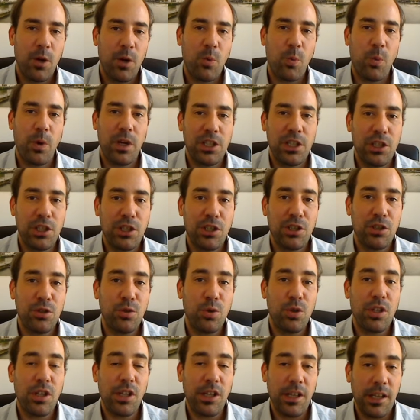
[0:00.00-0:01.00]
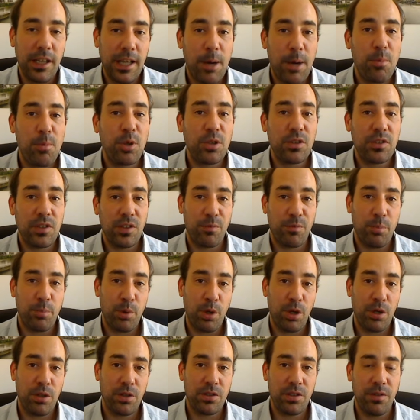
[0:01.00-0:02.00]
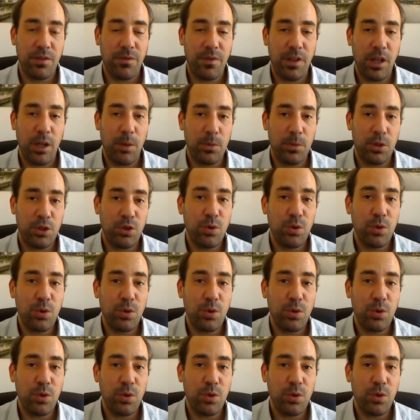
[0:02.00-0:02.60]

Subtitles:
where you can do collaborative product development.